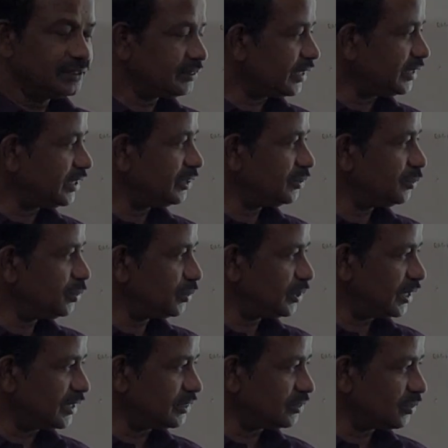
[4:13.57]

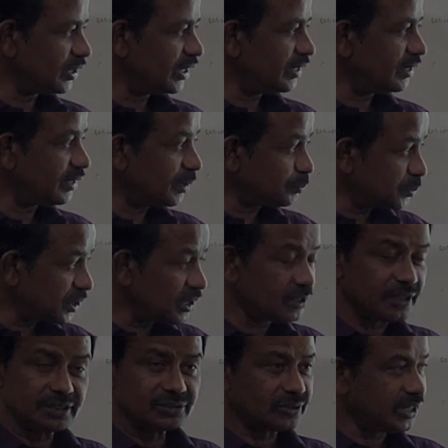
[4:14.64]
32 n squared
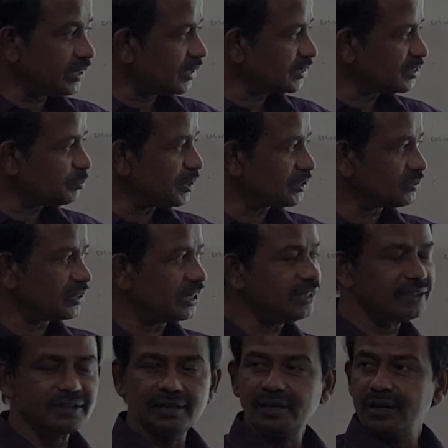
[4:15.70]
epsilon naught squared h bar
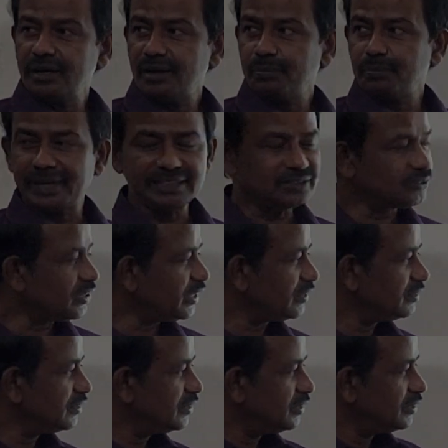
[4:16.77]
squared pi
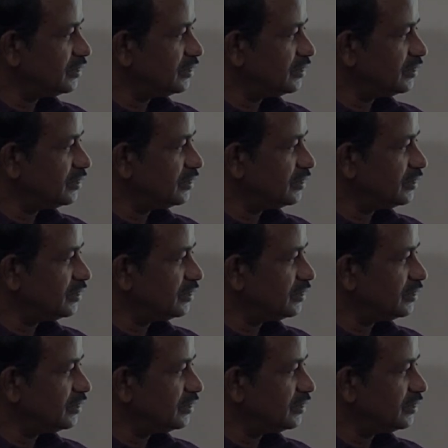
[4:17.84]
squared.